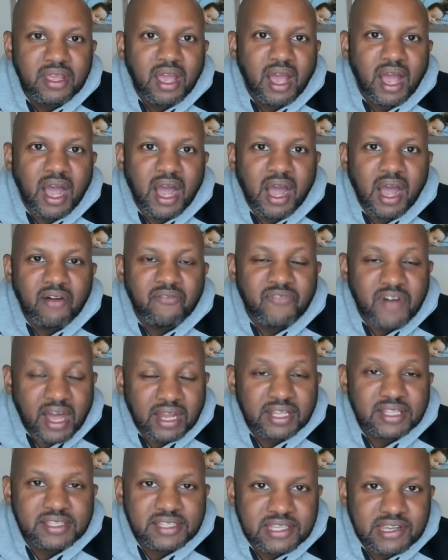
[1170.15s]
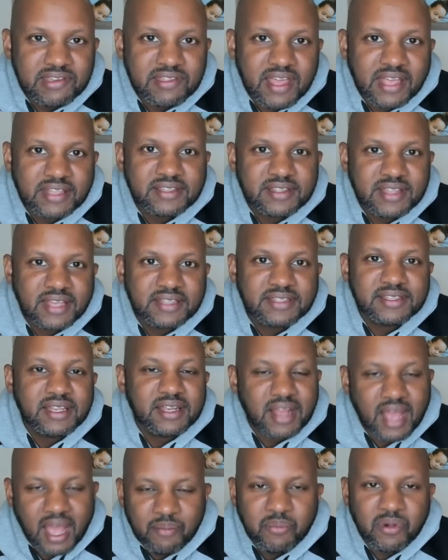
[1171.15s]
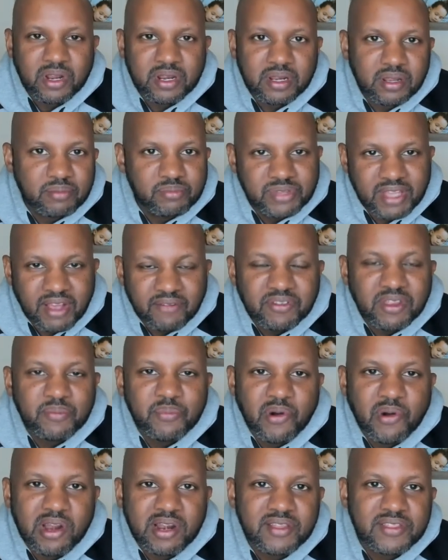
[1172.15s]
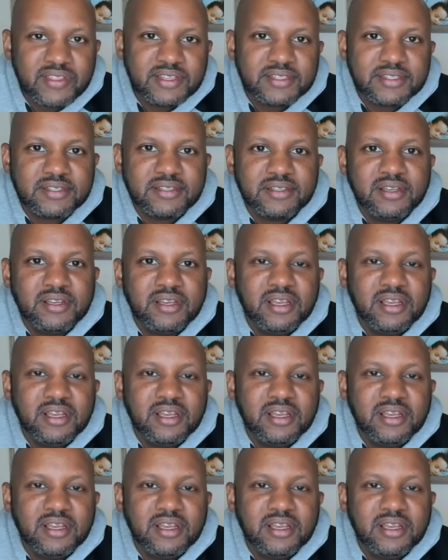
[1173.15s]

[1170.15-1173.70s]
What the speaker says: volunteer that said I'm definitely a part of this.